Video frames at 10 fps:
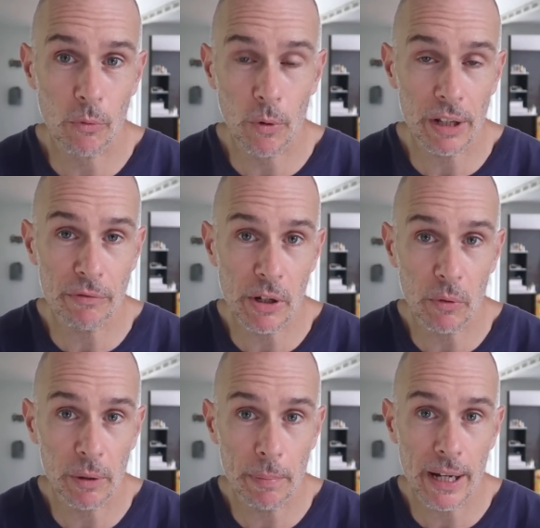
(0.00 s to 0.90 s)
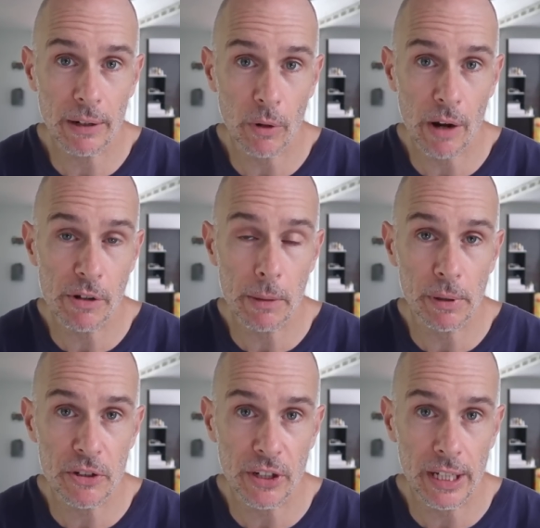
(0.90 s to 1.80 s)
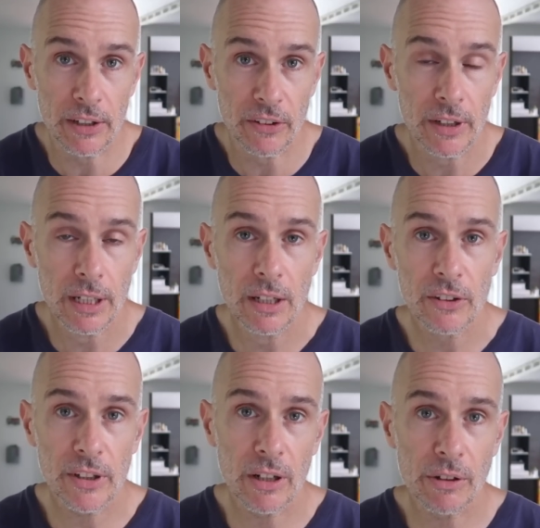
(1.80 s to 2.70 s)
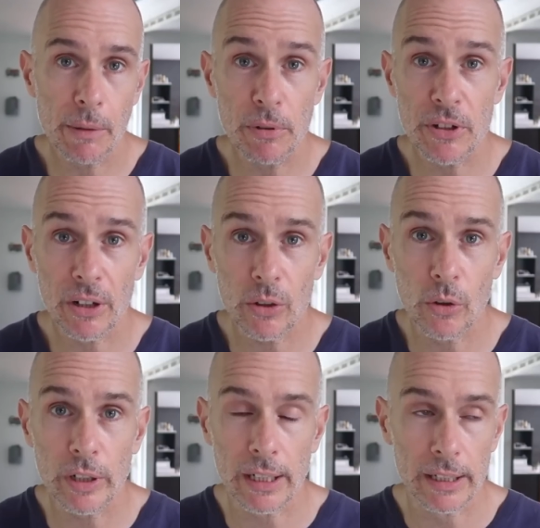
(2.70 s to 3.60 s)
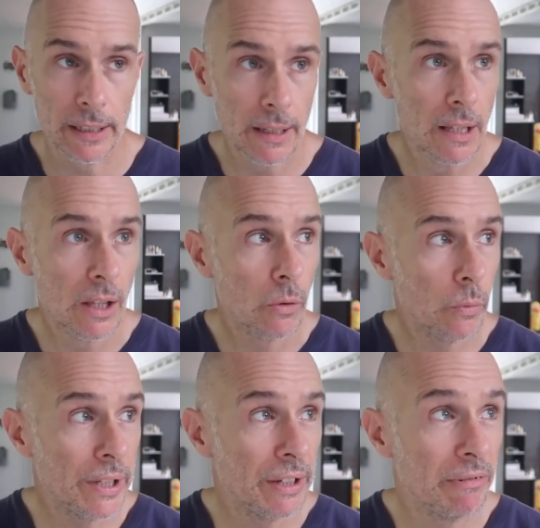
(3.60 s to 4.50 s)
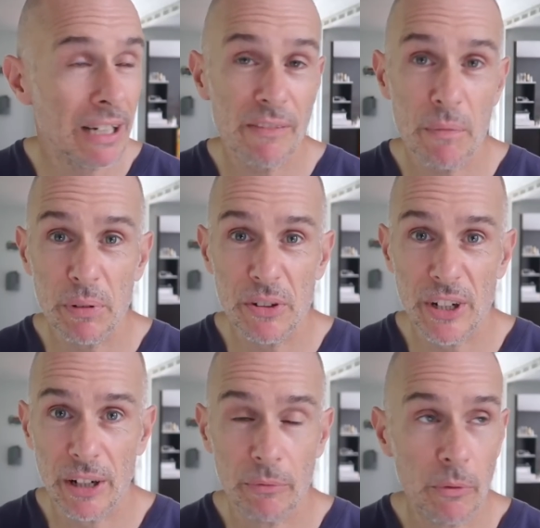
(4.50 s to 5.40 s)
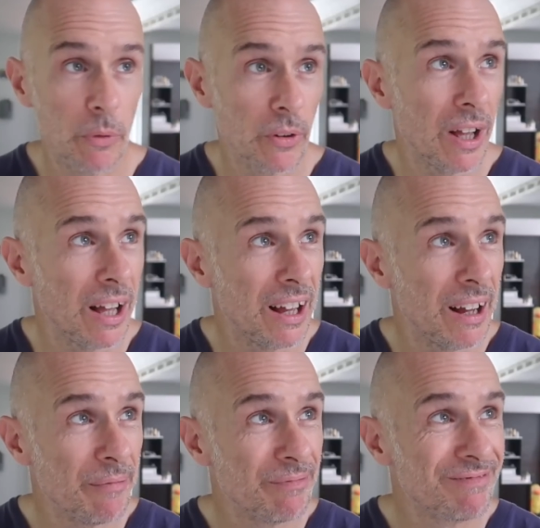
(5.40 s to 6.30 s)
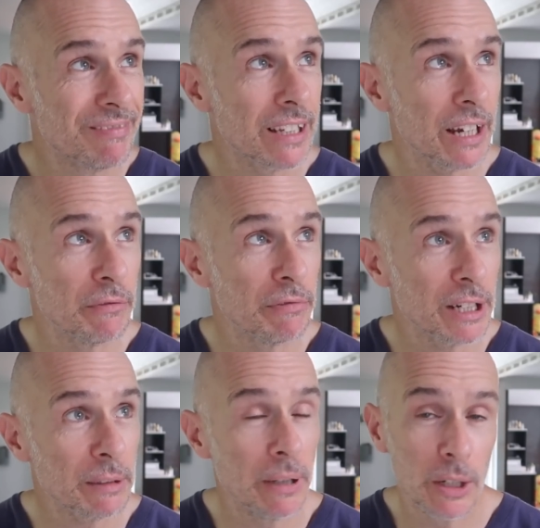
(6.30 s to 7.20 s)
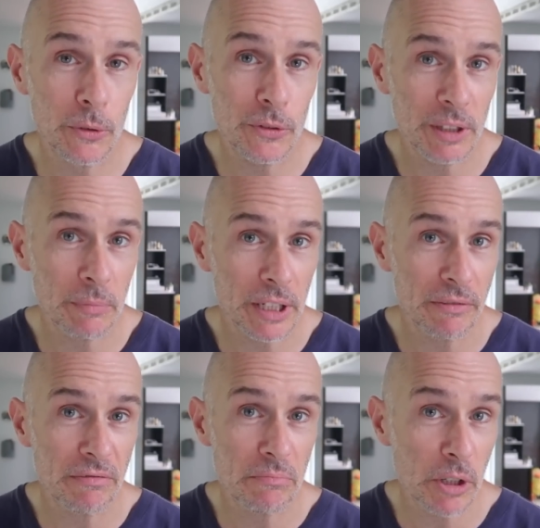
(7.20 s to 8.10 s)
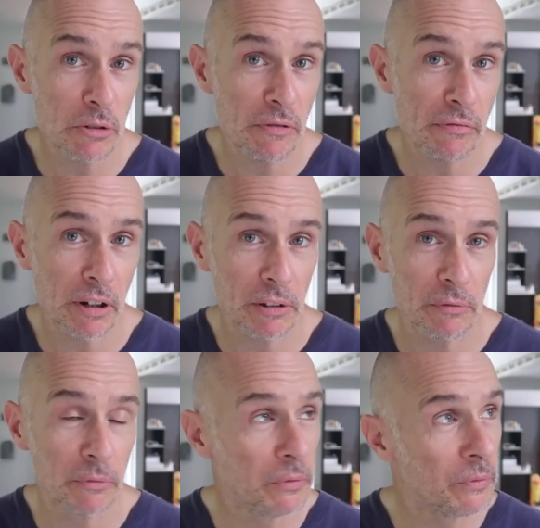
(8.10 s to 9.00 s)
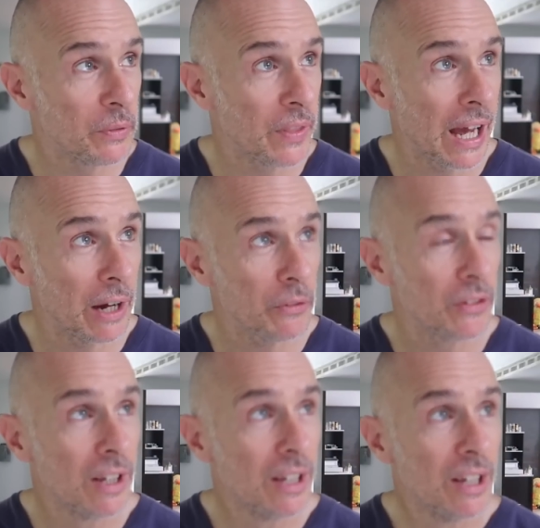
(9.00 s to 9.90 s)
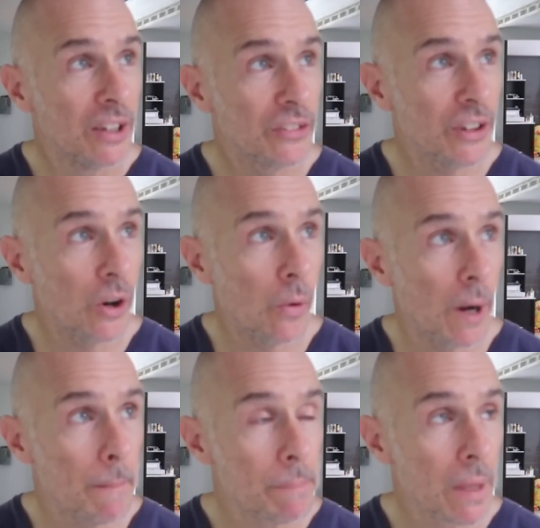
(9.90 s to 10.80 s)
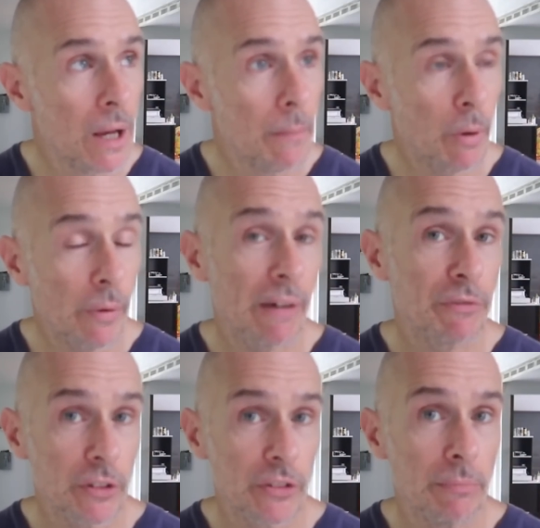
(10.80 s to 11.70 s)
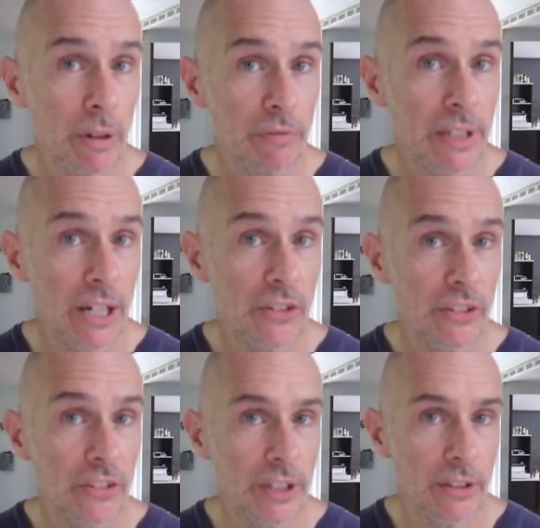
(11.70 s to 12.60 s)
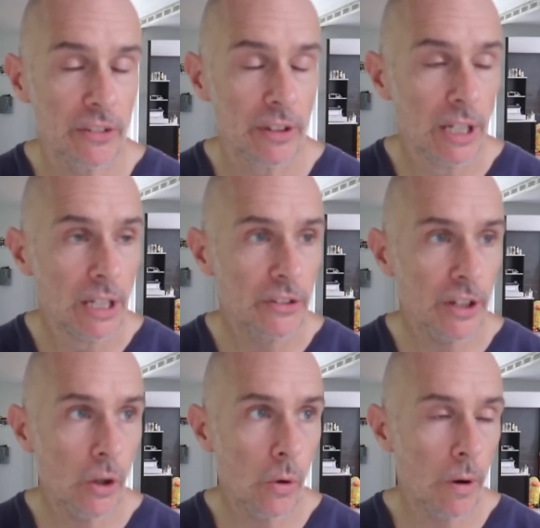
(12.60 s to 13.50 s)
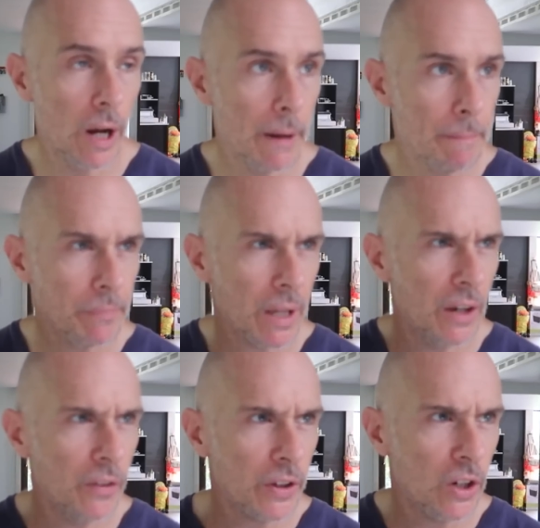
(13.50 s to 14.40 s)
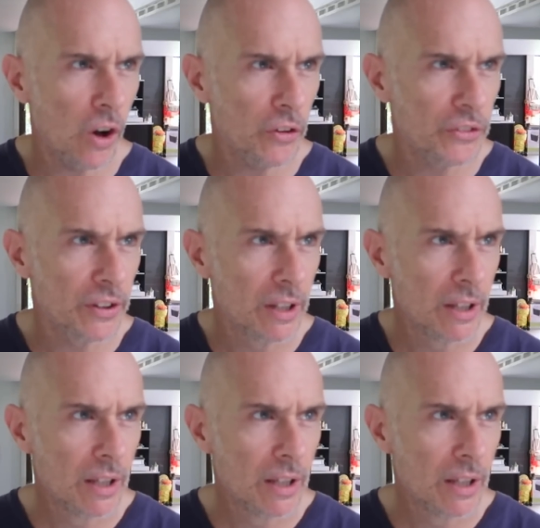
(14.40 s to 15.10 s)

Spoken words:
whatever you want to pay, whatever your budget is. So you budget accordingly. We didn't really have a budget, kind of like a bit loose on the monetary front with the house. So, but we have done some modifications since. So another cost